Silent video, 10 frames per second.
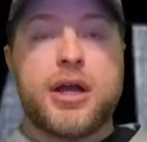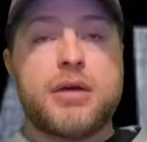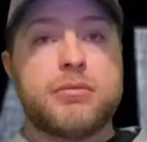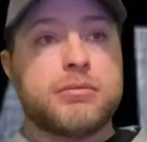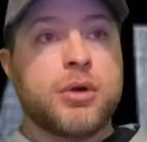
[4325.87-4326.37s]

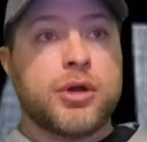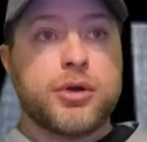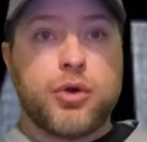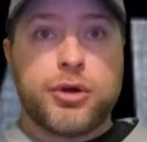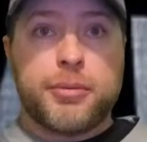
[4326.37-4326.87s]
morning
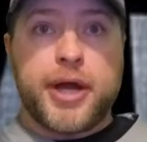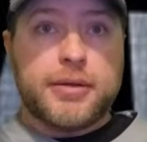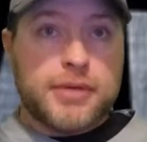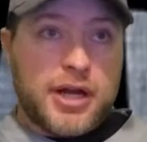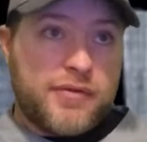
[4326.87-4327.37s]
quarterback.
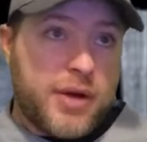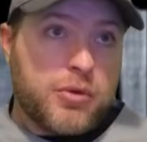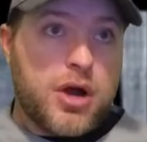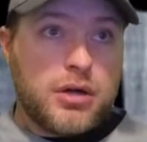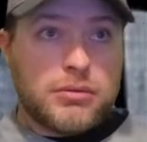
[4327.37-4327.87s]
And if I'm
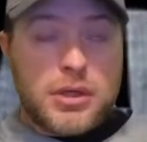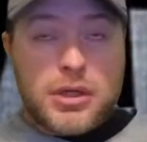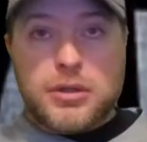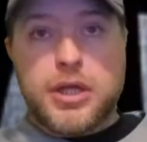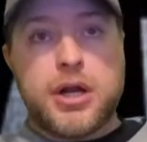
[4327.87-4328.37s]
wrong,
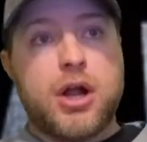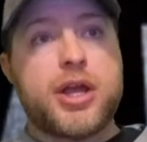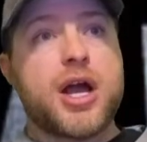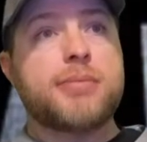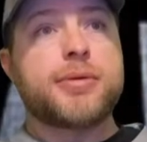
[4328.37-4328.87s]
then I'll eat
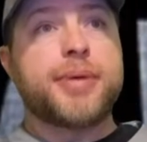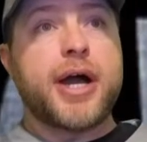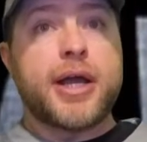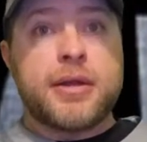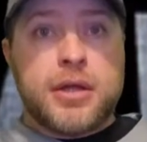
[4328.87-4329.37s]
humble
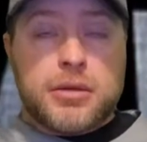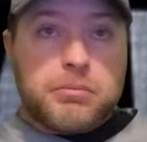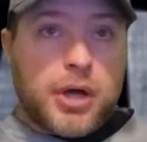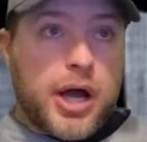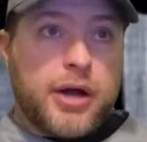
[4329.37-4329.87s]
pie.
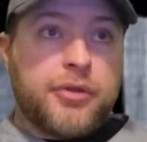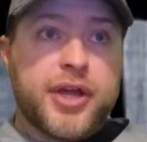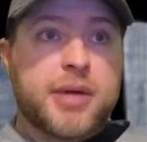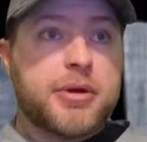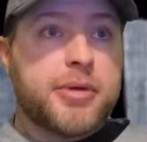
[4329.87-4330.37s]
But I don't think
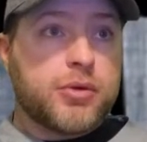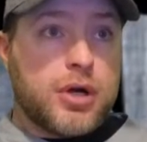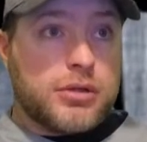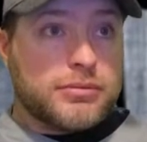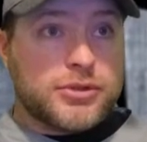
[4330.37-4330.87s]
I'm going to be
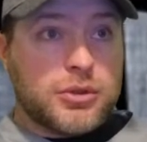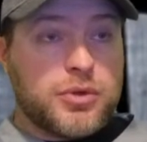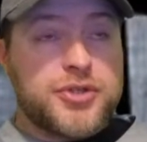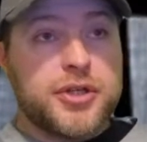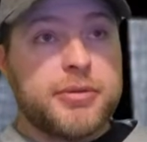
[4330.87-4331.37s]
wrong. So we'll
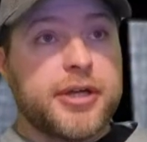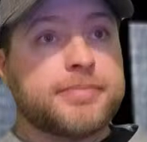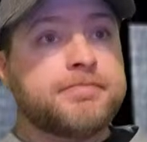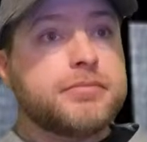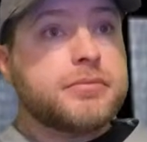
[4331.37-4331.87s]
see, man.
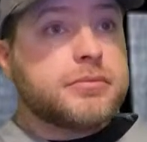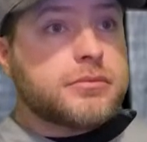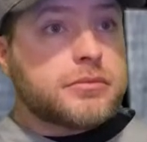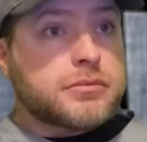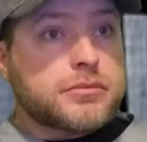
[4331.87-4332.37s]

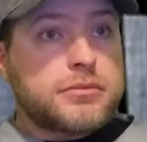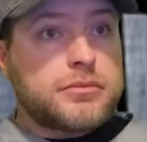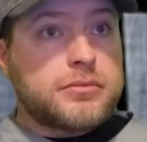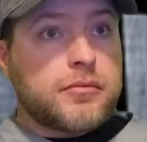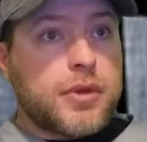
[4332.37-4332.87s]

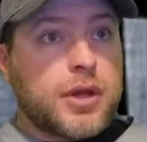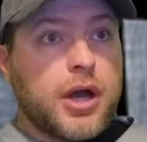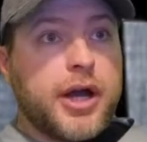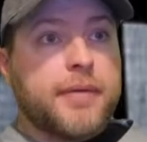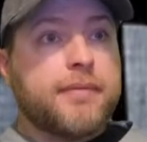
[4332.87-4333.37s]
All
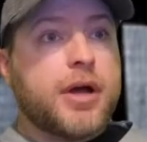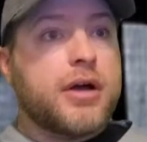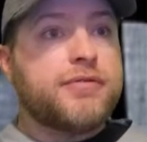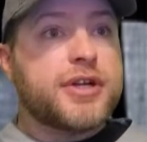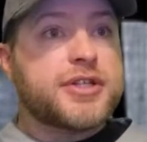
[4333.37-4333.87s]
right.
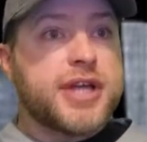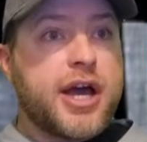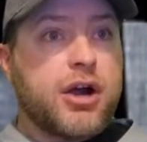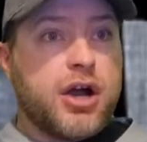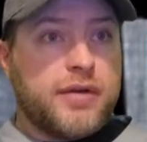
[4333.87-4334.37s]
Fun stat.
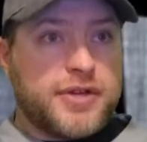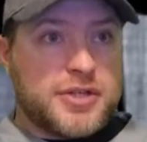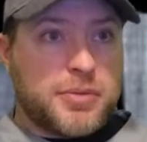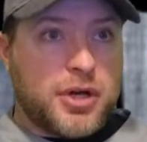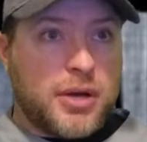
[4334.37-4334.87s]
Our offense
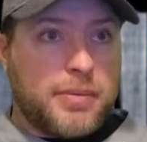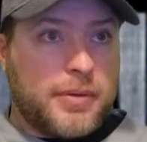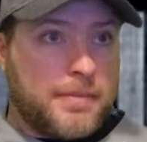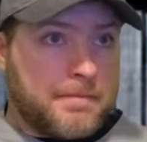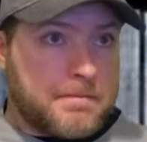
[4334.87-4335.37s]
put up
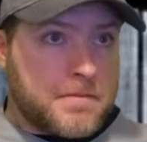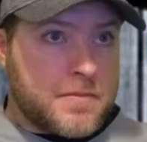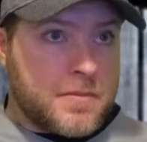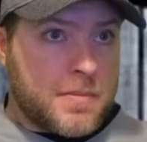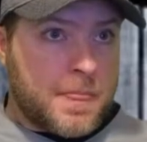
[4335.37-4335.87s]

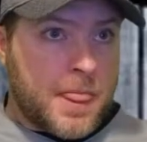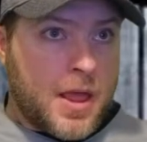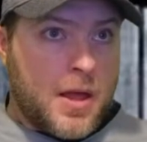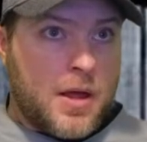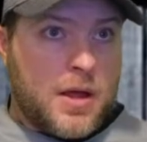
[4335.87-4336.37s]

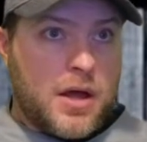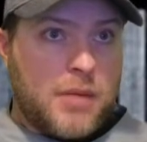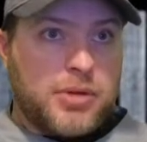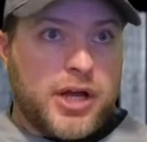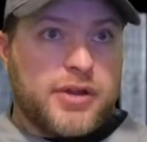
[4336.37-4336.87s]
a
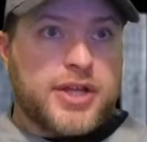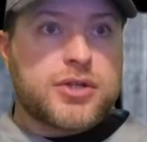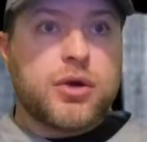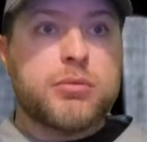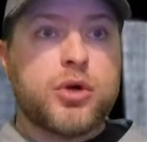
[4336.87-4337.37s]
player that
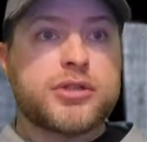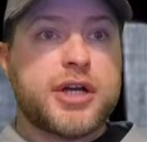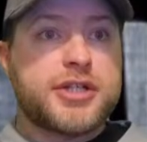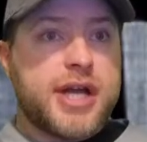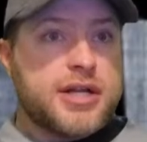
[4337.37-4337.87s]
scored more
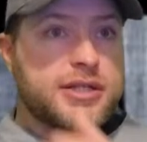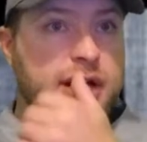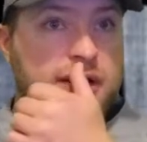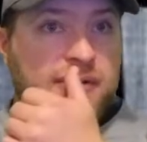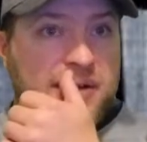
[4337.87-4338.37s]
touchdowns than
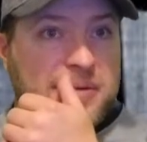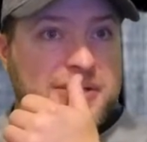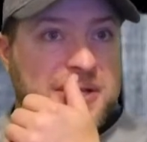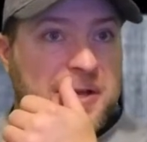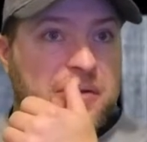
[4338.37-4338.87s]

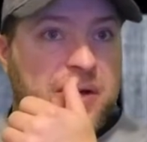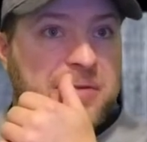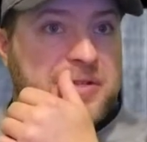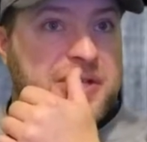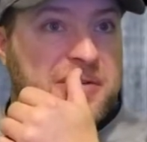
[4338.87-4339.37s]
95% of the wide
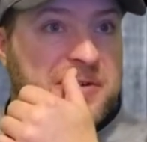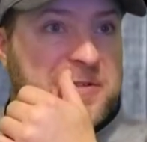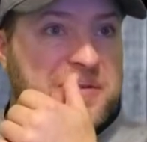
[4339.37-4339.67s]
receivers.